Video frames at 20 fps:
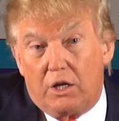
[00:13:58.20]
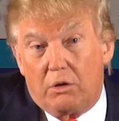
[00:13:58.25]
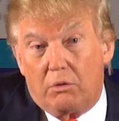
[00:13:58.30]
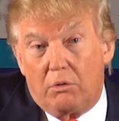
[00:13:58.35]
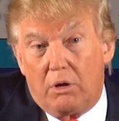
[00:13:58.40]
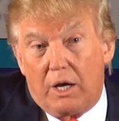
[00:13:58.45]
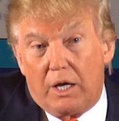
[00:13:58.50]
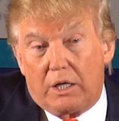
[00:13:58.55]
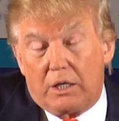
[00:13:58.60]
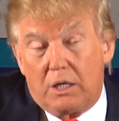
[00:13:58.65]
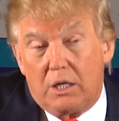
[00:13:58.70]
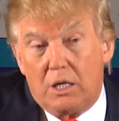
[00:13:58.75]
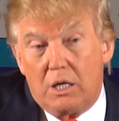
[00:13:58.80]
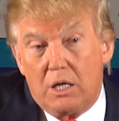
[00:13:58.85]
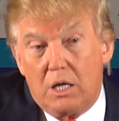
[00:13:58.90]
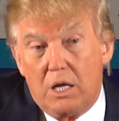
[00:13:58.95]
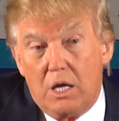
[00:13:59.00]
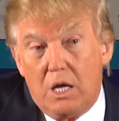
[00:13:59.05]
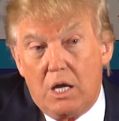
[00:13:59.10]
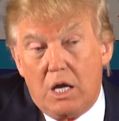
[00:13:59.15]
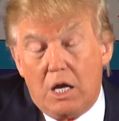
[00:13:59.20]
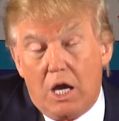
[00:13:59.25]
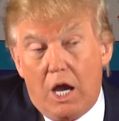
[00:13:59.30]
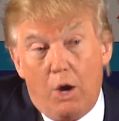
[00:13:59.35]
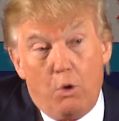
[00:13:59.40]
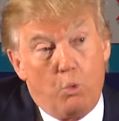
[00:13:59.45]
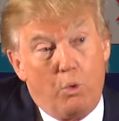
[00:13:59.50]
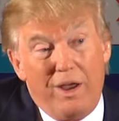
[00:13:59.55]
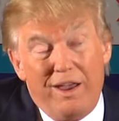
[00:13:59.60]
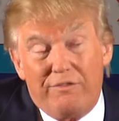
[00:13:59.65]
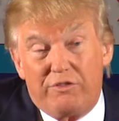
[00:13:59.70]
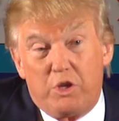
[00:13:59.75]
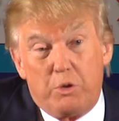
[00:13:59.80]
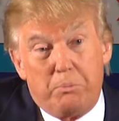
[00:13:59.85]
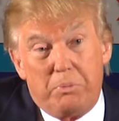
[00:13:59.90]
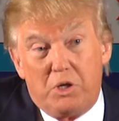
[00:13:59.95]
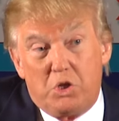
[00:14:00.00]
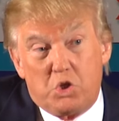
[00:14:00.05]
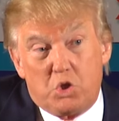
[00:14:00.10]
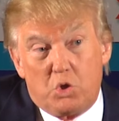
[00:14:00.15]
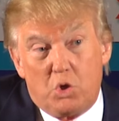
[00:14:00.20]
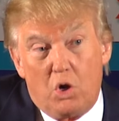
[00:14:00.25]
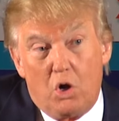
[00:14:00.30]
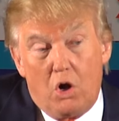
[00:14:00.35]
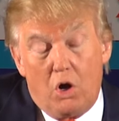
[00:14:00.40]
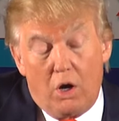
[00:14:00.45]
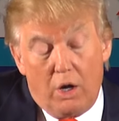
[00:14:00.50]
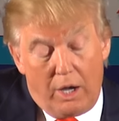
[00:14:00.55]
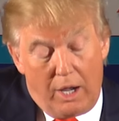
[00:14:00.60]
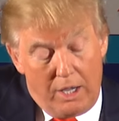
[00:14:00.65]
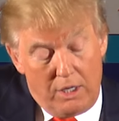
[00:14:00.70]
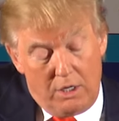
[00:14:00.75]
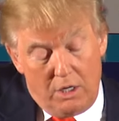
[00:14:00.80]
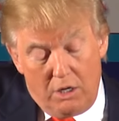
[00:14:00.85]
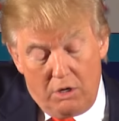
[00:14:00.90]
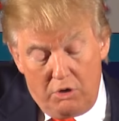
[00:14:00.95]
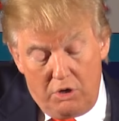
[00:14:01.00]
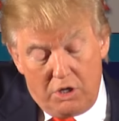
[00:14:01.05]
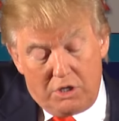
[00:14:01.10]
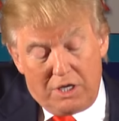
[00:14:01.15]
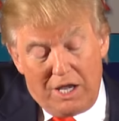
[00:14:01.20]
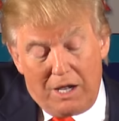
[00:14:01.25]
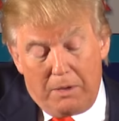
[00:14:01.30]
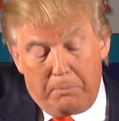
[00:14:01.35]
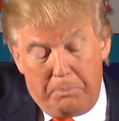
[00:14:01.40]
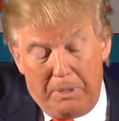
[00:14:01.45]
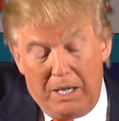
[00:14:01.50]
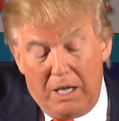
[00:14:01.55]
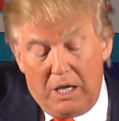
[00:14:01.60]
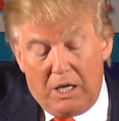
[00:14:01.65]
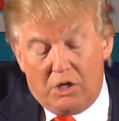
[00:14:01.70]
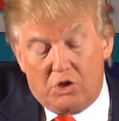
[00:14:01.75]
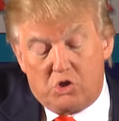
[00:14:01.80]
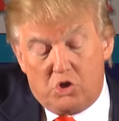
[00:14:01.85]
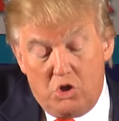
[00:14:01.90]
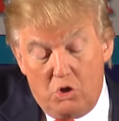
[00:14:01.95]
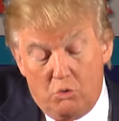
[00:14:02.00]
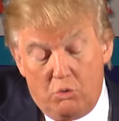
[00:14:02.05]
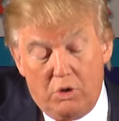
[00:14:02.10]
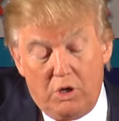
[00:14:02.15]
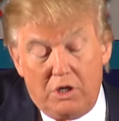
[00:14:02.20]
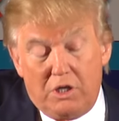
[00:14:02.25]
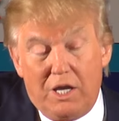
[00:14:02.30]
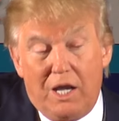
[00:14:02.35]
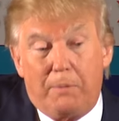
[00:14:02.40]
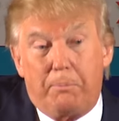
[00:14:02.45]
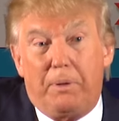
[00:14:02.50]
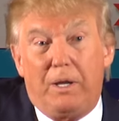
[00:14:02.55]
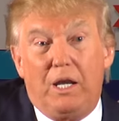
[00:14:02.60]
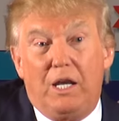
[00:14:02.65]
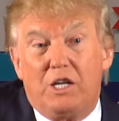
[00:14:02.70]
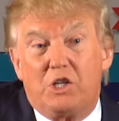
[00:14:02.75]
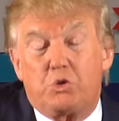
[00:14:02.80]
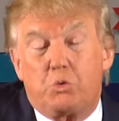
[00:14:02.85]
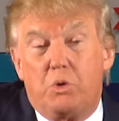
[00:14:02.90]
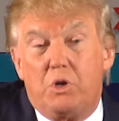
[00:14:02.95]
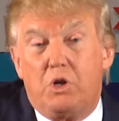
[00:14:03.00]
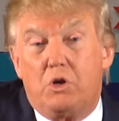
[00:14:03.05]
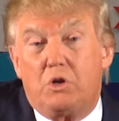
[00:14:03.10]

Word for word: correct. And we have to be strong. And you know, you take beatings. You really take beatings when